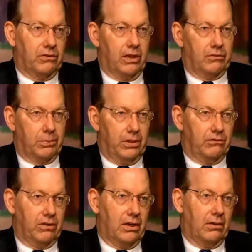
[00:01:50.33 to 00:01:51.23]
takes place
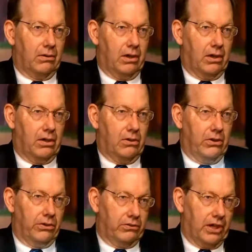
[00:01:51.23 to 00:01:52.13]
at uh, all
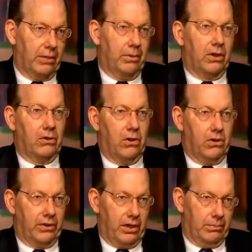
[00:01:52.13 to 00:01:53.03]
the time at
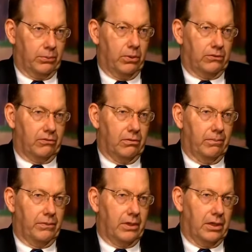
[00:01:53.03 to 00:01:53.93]
all airports.
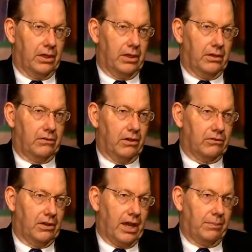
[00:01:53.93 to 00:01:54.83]
Uh, it
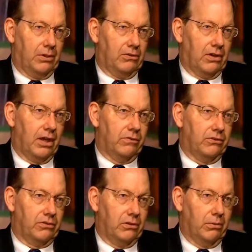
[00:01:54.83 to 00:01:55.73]
doesn't happen to every
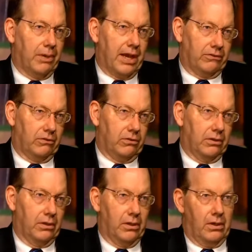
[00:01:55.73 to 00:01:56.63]
single passenger,
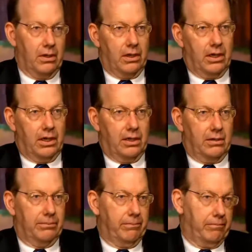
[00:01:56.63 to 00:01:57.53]
uh,
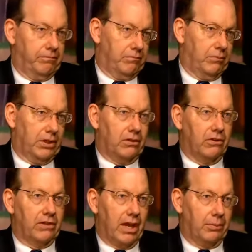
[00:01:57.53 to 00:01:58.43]
but it does
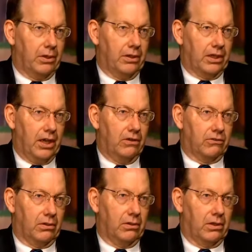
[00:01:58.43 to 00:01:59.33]
happen on
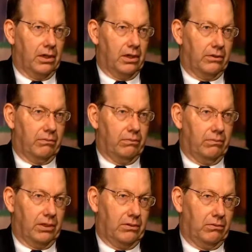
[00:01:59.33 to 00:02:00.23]
occasion. Douglas
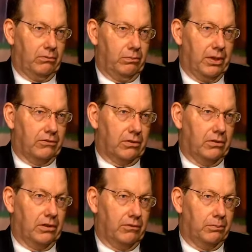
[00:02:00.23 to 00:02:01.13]
Kidd,
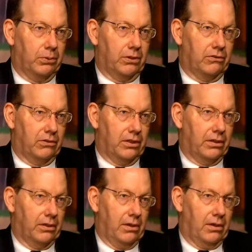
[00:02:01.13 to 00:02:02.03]
president of the National
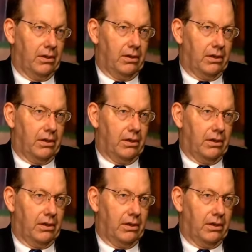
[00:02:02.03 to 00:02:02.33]
Association of